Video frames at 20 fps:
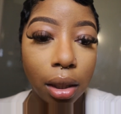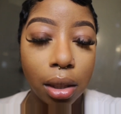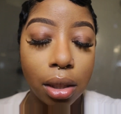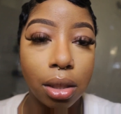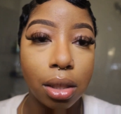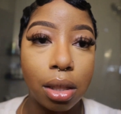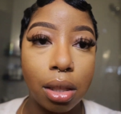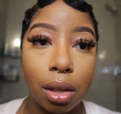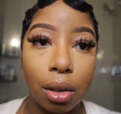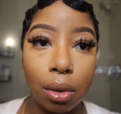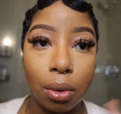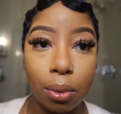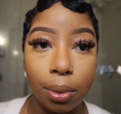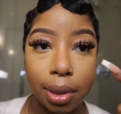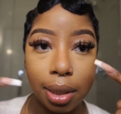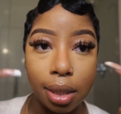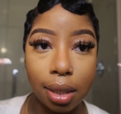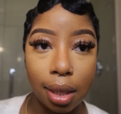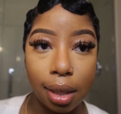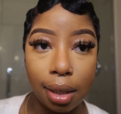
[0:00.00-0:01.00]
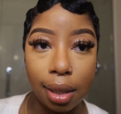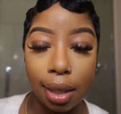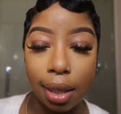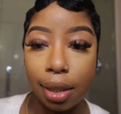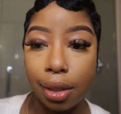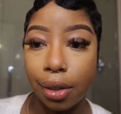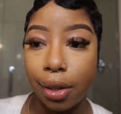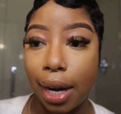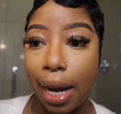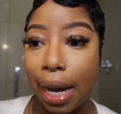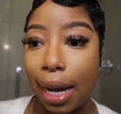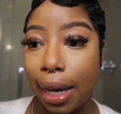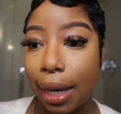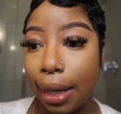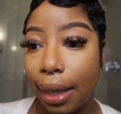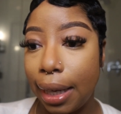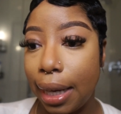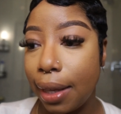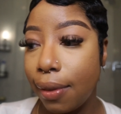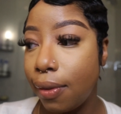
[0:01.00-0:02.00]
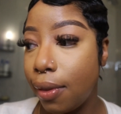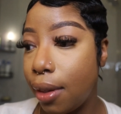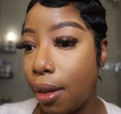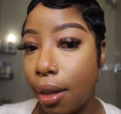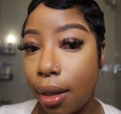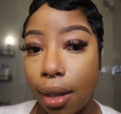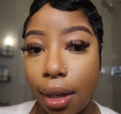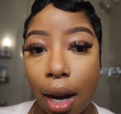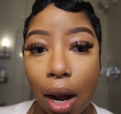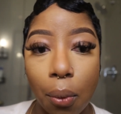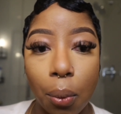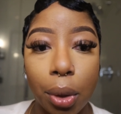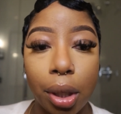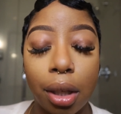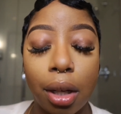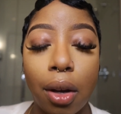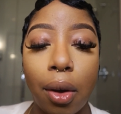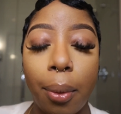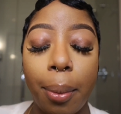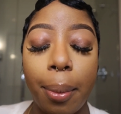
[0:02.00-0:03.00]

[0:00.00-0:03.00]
So we set the under eye, and then I want to go